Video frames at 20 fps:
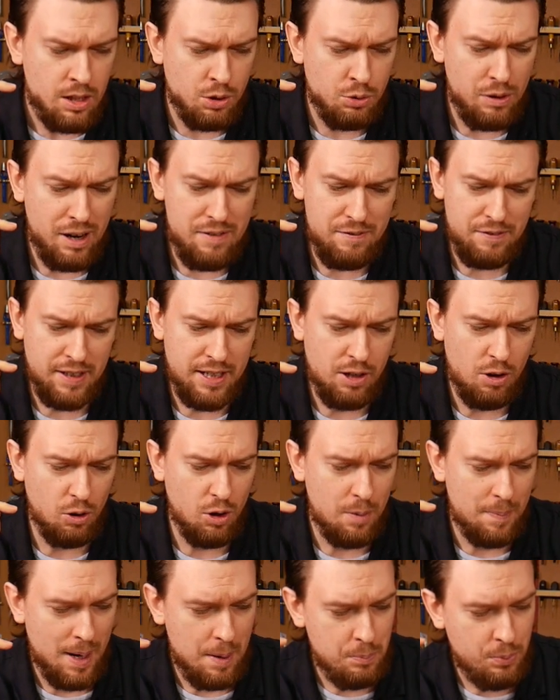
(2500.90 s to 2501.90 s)
Great video
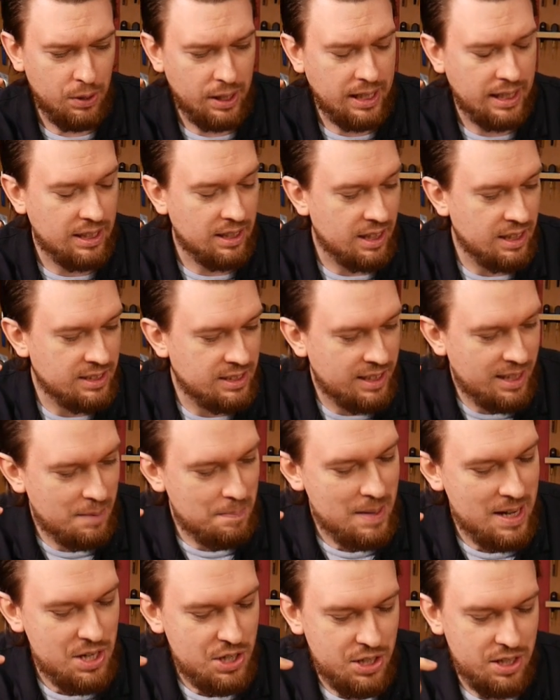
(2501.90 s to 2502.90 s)
all about pricking irons, and he
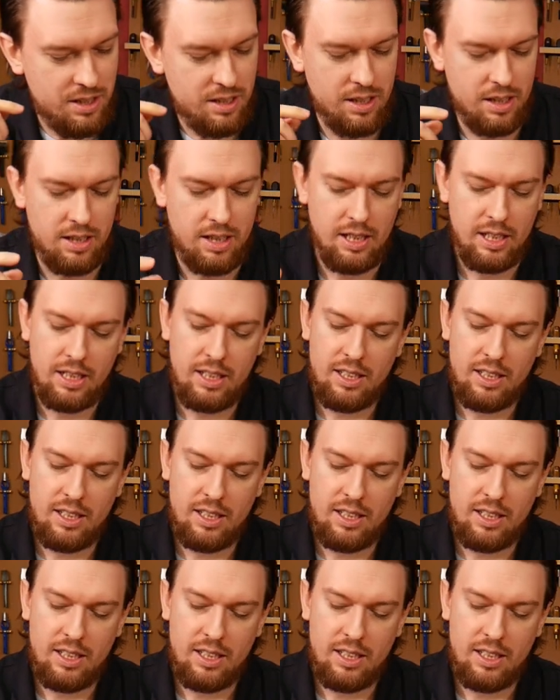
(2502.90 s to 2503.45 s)
mentioned that